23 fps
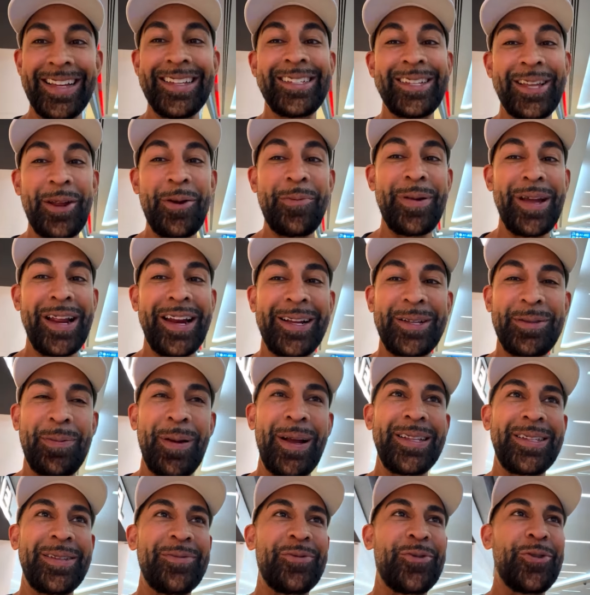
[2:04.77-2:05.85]
This is gonna be an
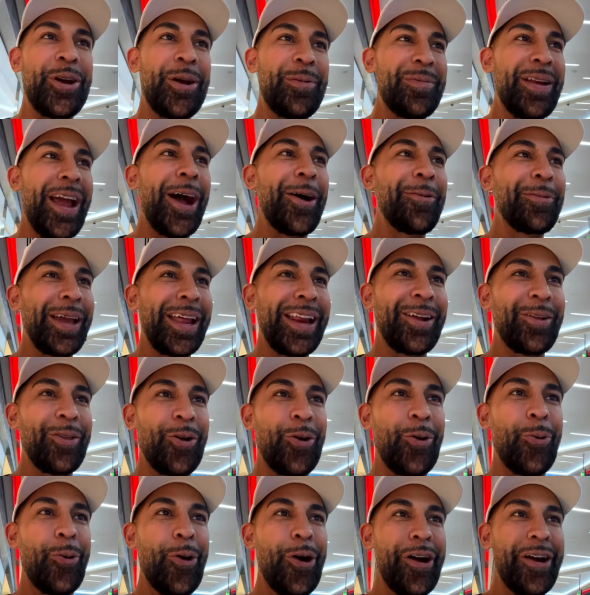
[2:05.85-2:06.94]
expensive trip. Now I'm getting a
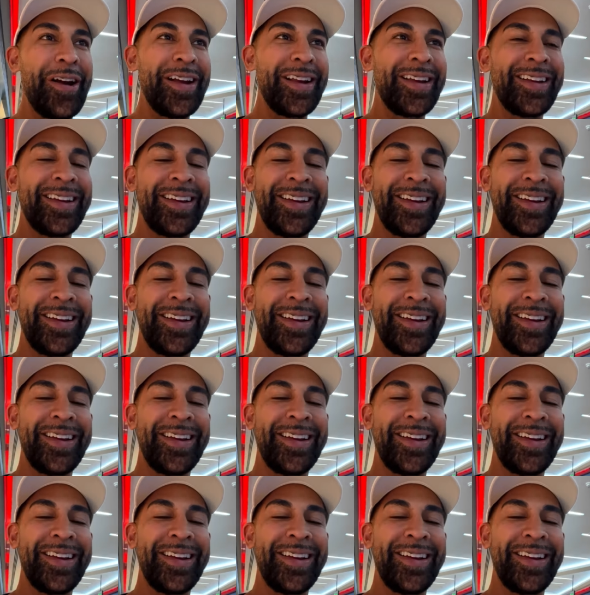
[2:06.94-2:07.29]
little worried.